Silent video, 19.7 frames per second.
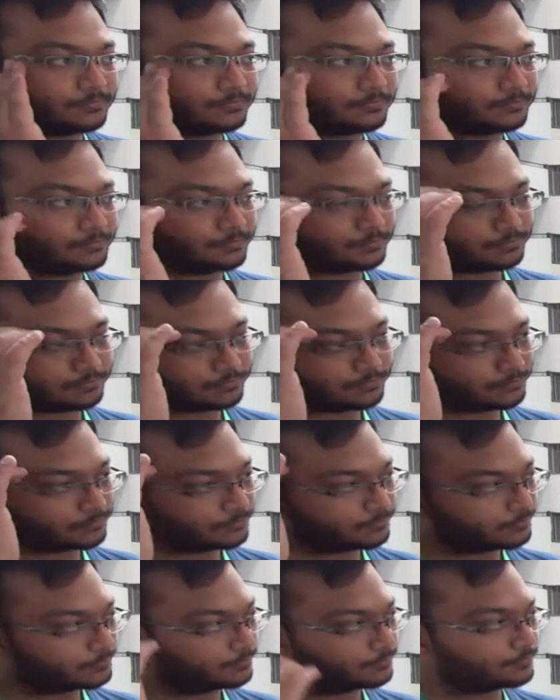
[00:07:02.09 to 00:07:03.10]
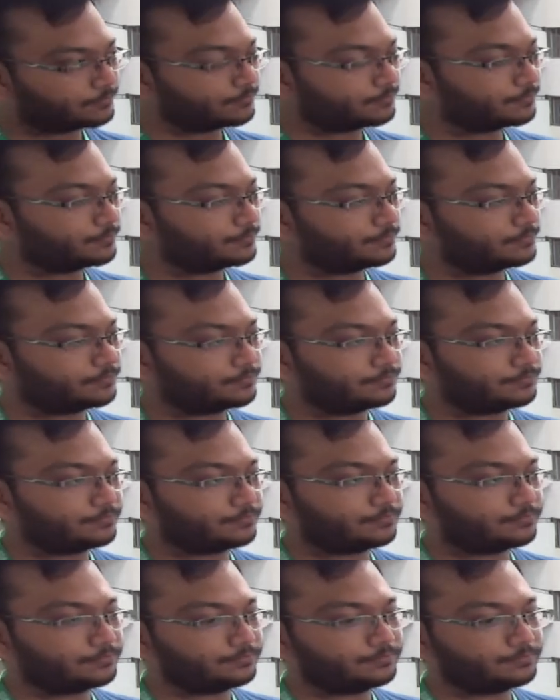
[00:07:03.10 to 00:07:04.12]

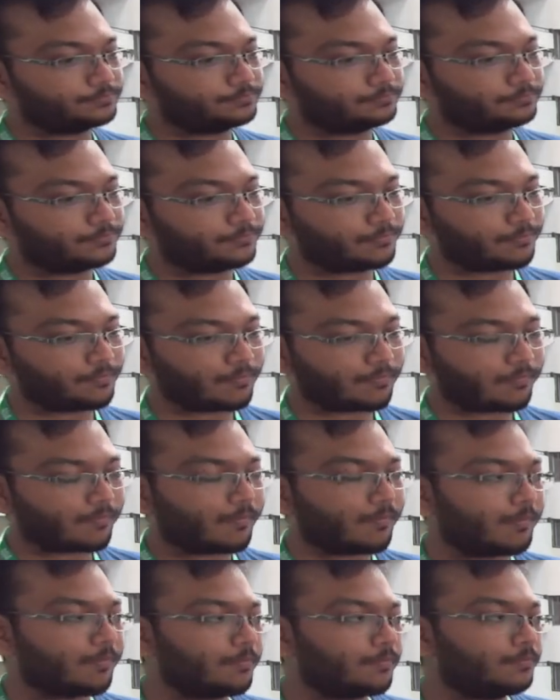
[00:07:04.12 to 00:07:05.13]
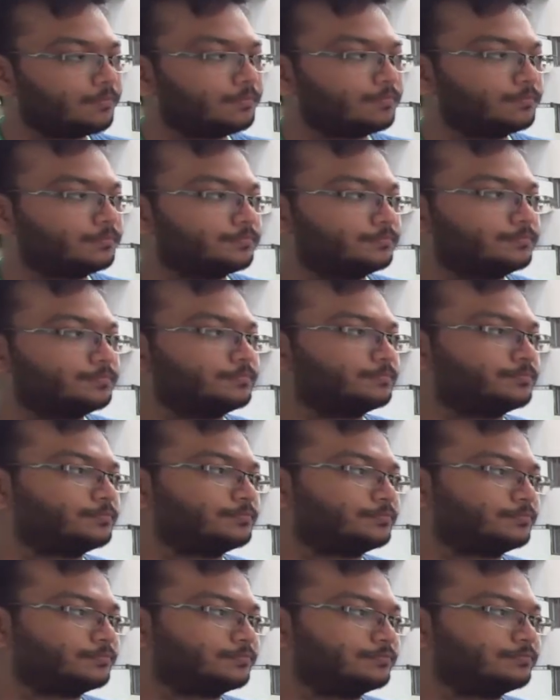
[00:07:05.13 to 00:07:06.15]

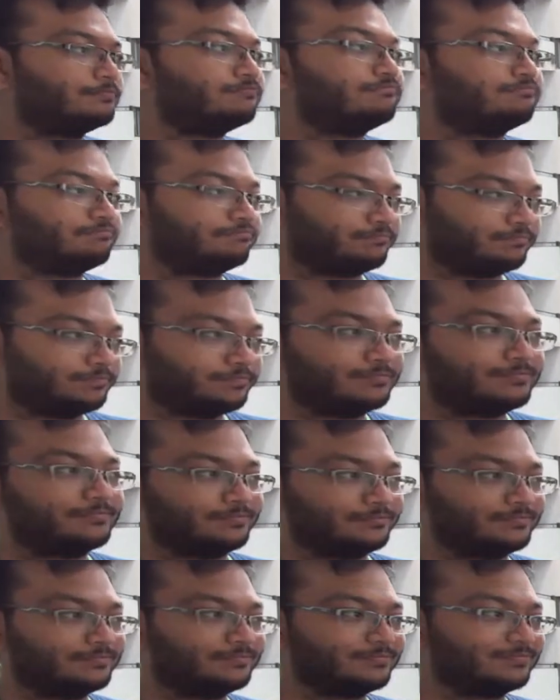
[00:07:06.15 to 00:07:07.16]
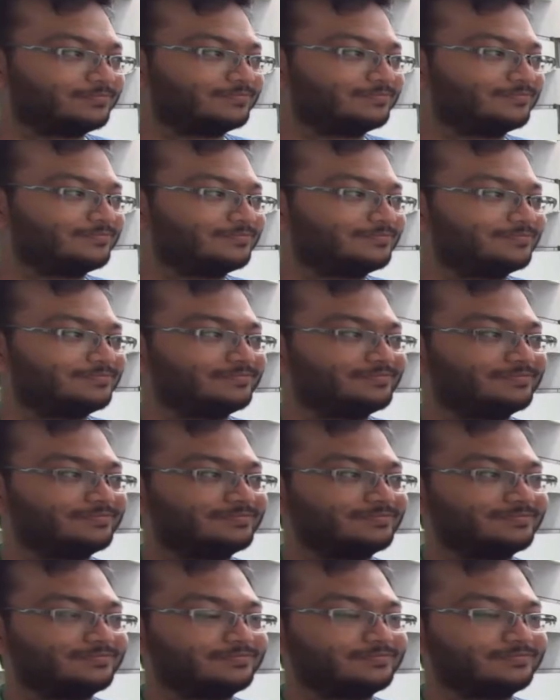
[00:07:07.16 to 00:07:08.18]

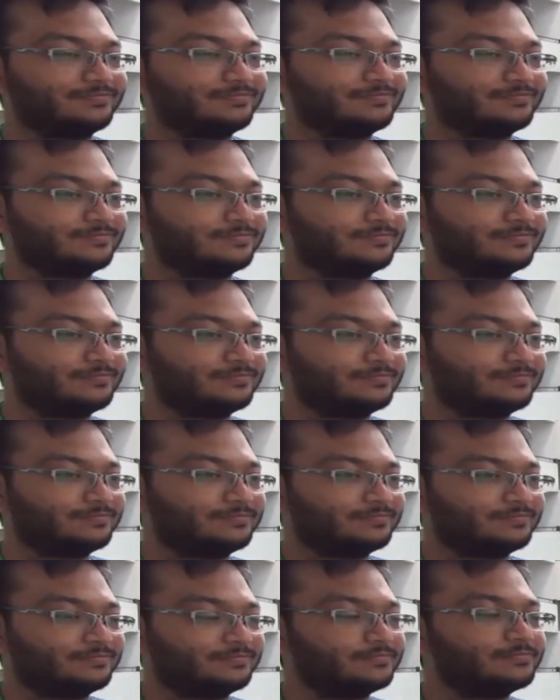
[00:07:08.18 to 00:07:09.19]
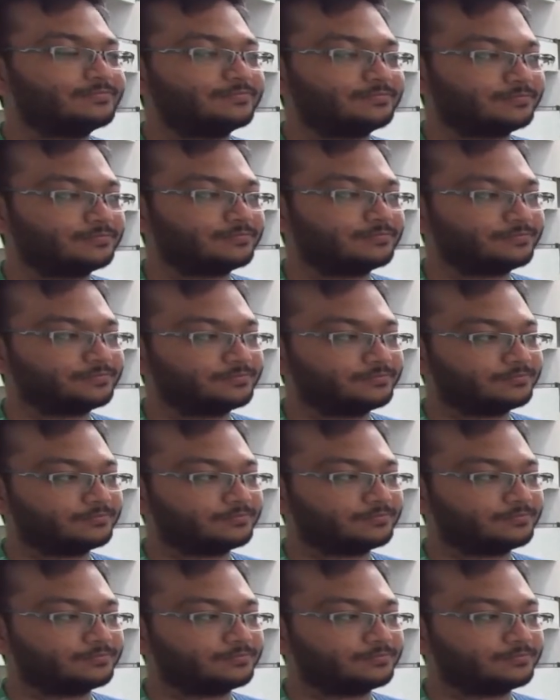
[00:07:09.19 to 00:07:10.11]
The person shown says nothing.